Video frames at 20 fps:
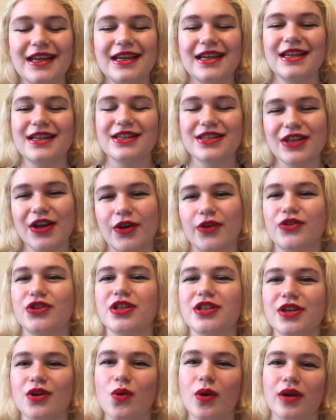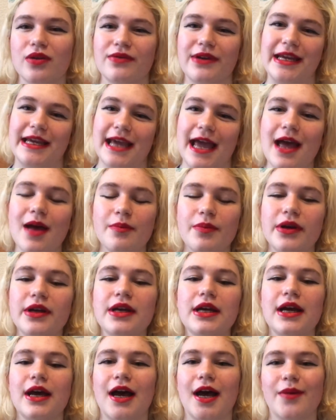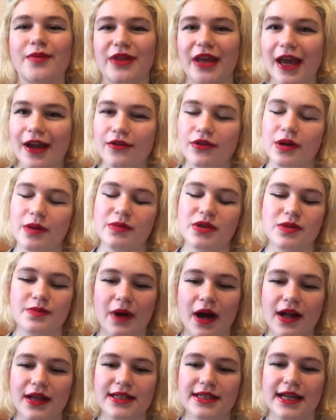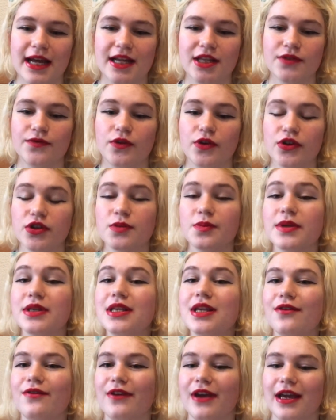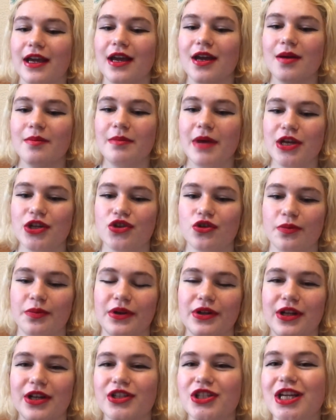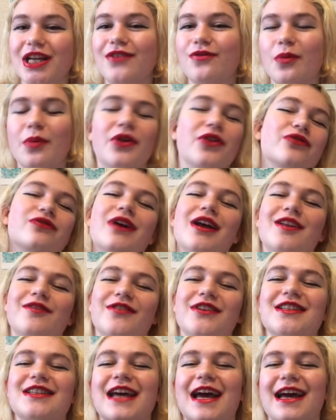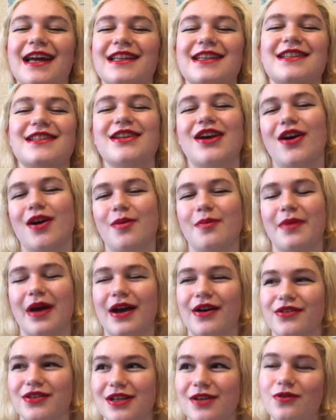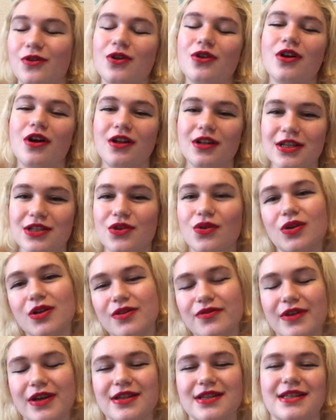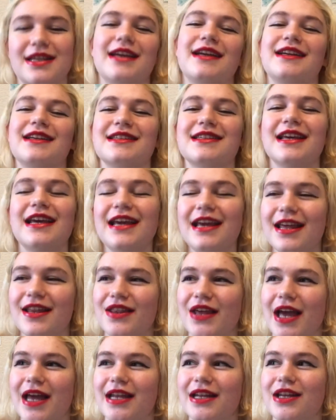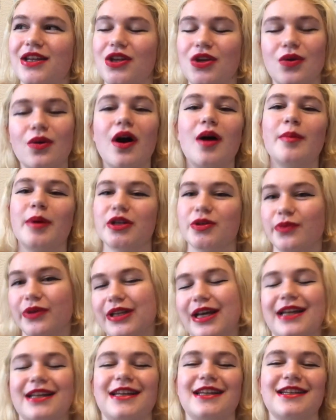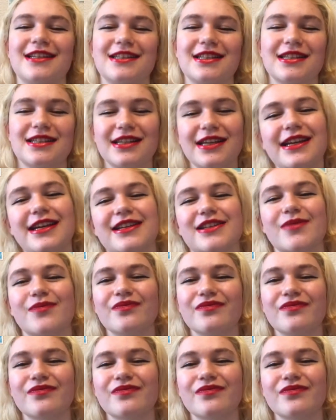So, just a quick recap, the acronym SMART stands for specific, measurable, achievable, relevant, and time-bound. If your goal is all of those things, then you are much more likely to succeed.